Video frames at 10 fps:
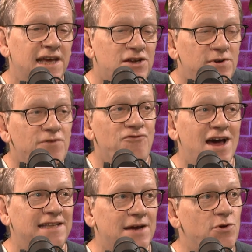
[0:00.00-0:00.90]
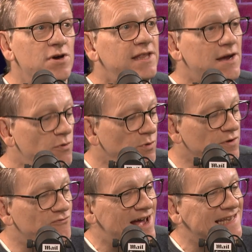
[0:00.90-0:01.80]
They don't want to they, won't, they won't
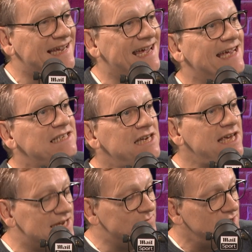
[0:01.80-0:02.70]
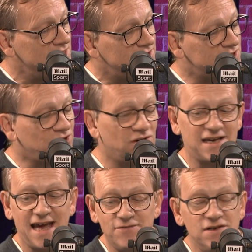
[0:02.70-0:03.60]
want to relegate a team that's
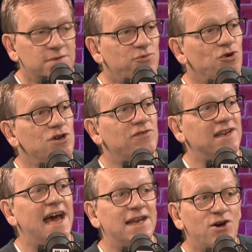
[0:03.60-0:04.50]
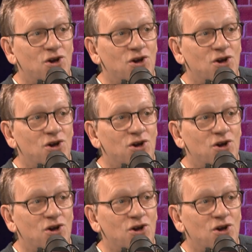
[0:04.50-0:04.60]
got Kevin De Bruyne in it and